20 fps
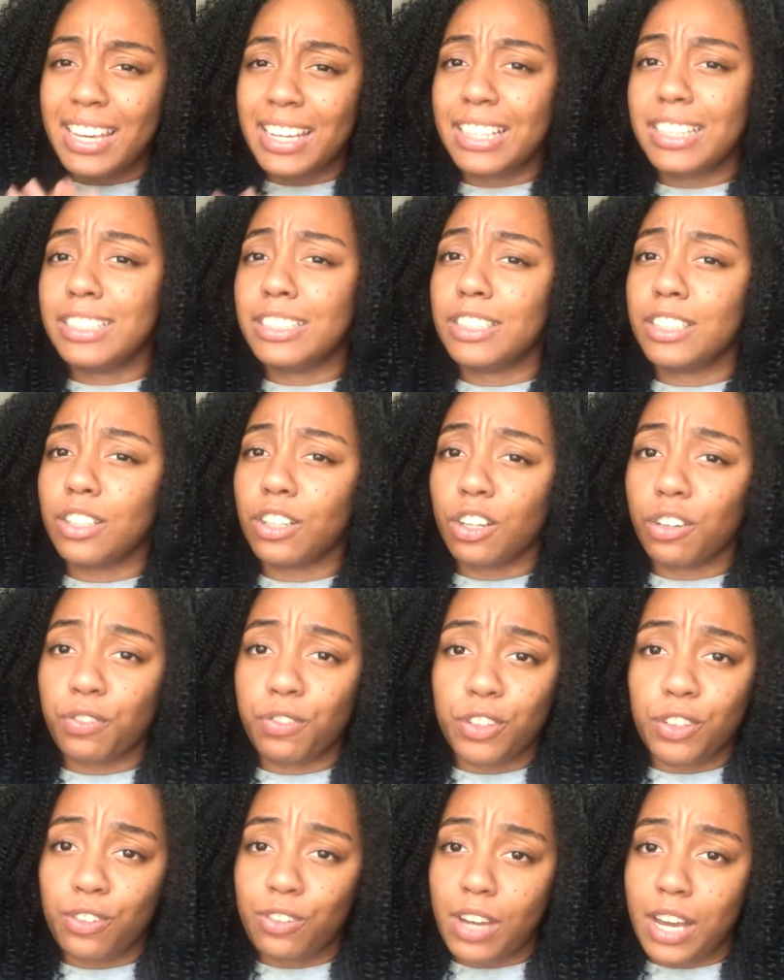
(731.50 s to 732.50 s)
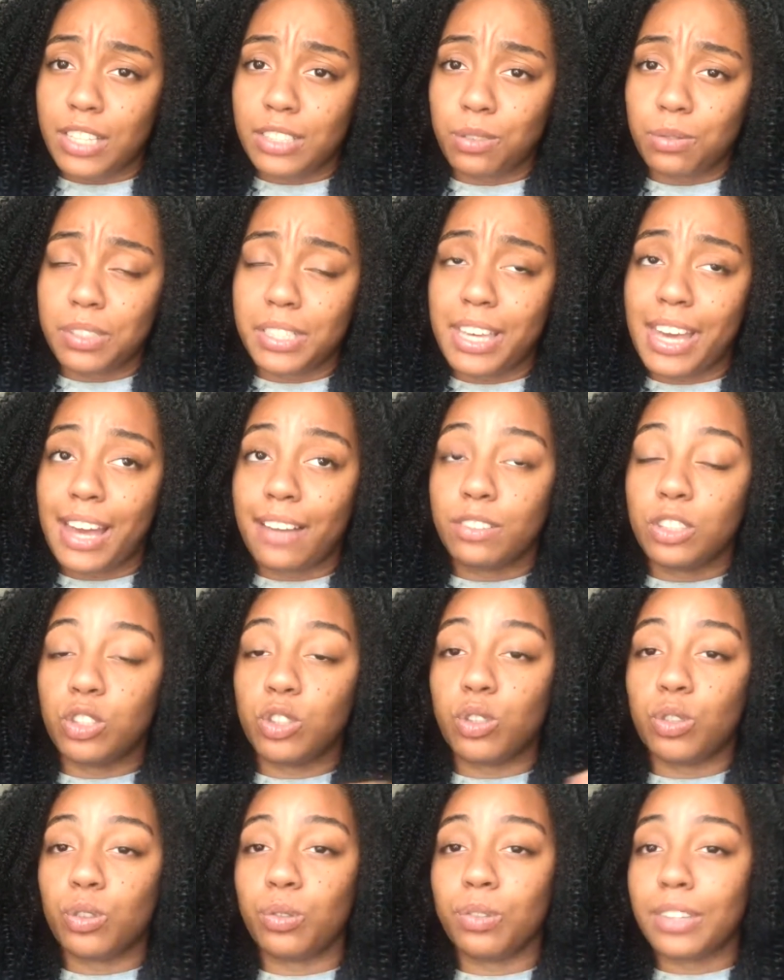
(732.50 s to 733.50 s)
easier for you not to really have to
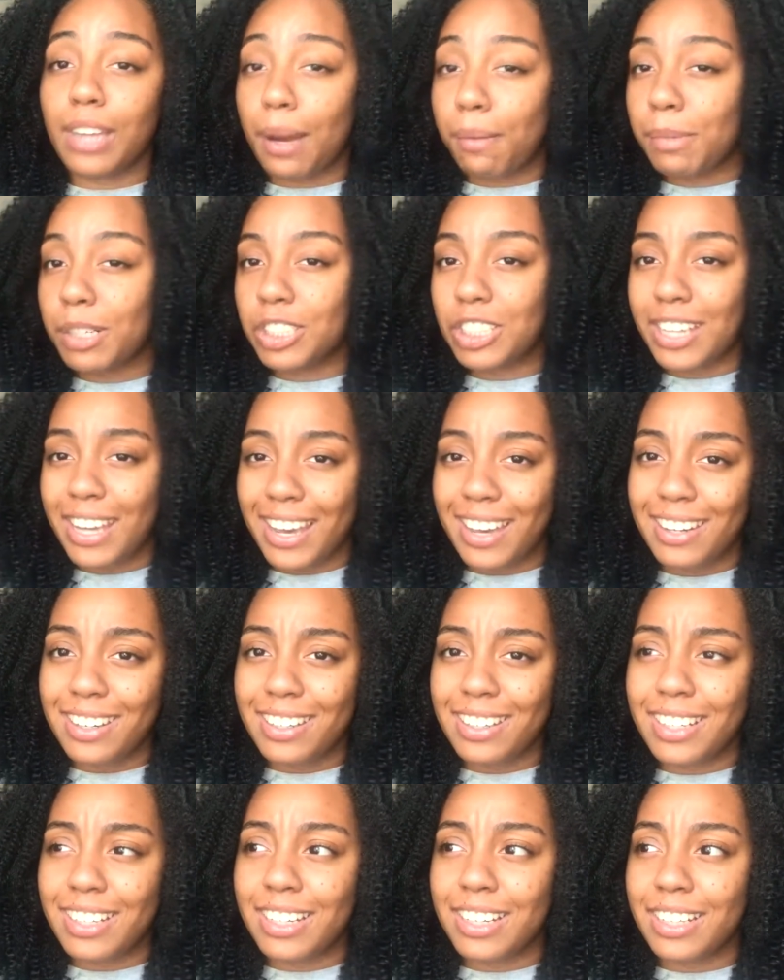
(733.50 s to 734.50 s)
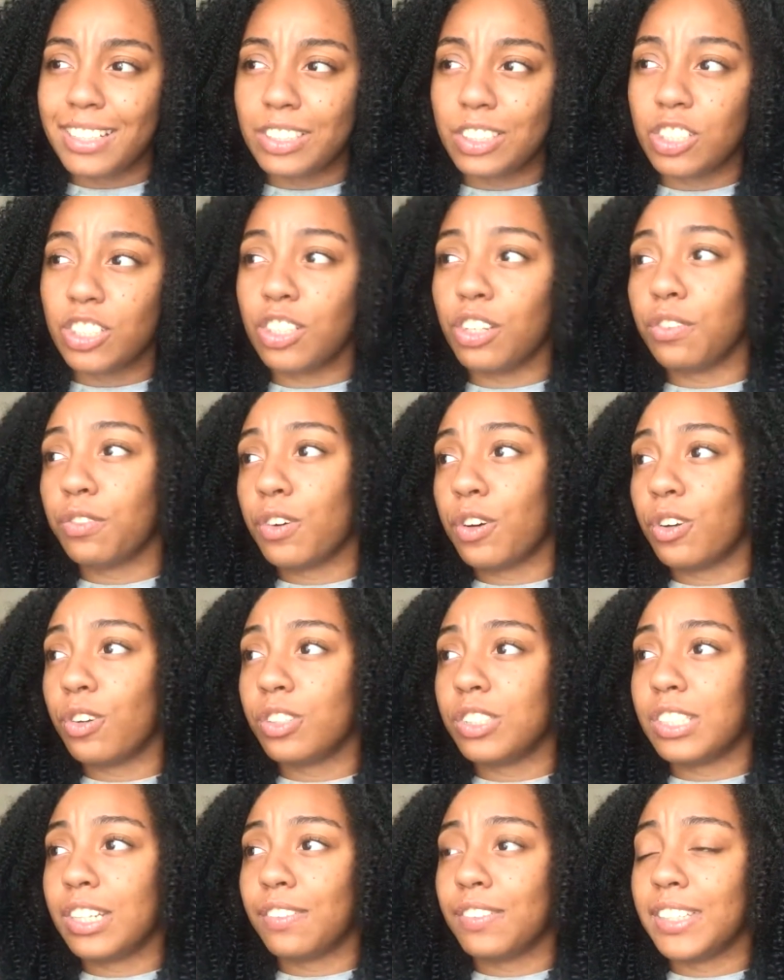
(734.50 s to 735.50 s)
do that much editing to your
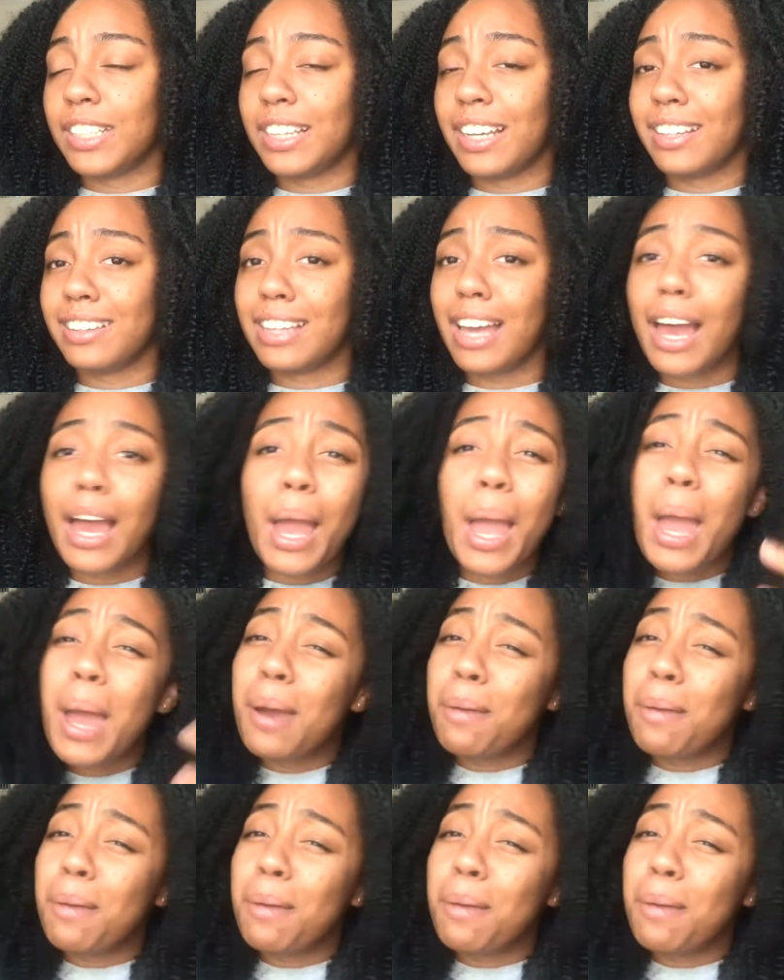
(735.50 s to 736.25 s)
photos and everything like that.